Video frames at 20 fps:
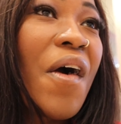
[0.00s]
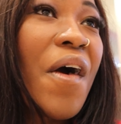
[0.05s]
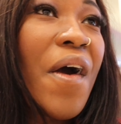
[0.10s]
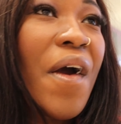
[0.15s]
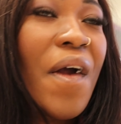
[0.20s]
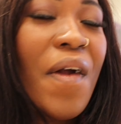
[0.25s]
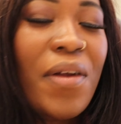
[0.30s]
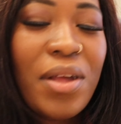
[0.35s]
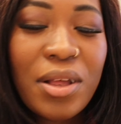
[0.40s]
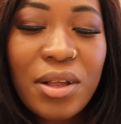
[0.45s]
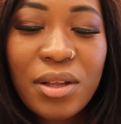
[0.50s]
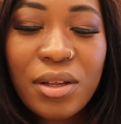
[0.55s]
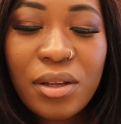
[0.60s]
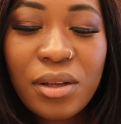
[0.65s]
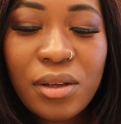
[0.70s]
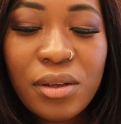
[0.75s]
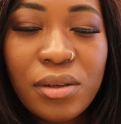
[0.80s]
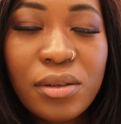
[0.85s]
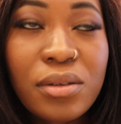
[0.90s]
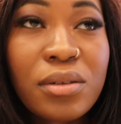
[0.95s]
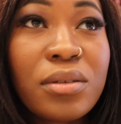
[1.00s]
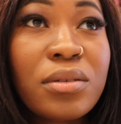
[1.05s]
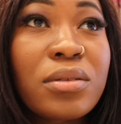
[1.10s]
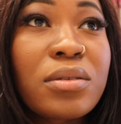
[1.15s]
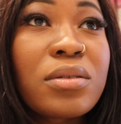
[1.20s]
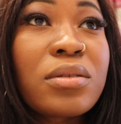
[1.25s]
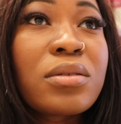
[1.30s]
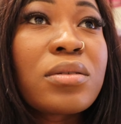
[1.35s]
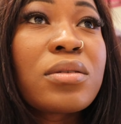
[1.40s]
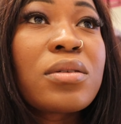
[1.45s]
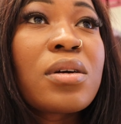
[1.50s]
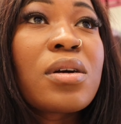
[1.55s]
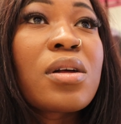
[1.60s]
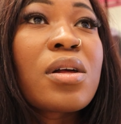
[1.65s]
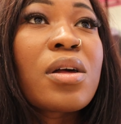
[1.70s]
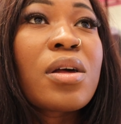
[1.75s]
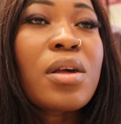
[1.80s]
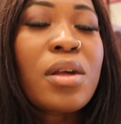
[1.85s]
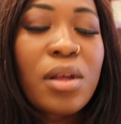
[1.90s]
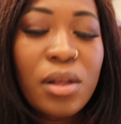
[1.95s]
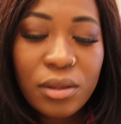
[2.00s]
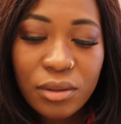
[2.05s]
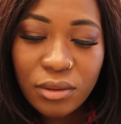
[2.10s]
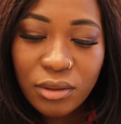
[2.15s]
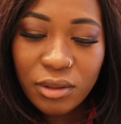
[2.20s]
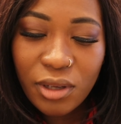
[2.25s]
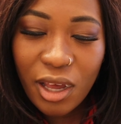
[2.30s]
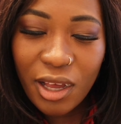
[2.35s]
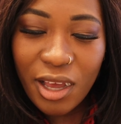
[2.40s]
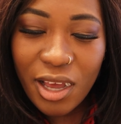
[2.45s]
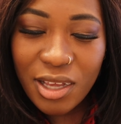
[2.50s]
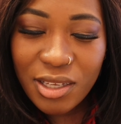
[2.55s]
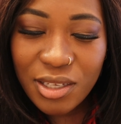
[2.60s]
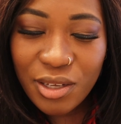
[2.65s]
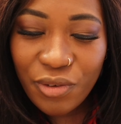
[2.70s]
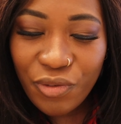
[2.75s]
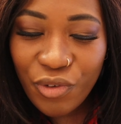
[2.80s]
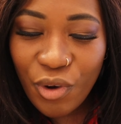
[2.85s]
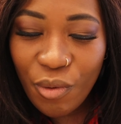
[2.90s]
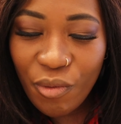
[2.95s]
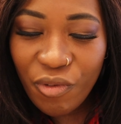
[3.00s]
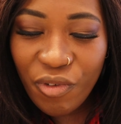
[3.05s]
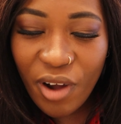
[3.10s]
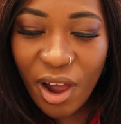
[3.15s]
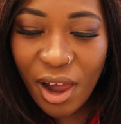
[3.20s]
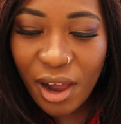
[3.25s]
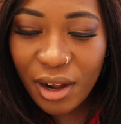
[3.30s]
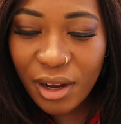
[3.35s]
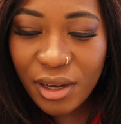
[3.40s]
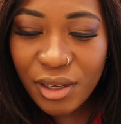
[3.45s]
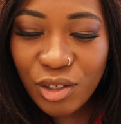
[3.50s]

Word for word: You have these ones here. I can see from far.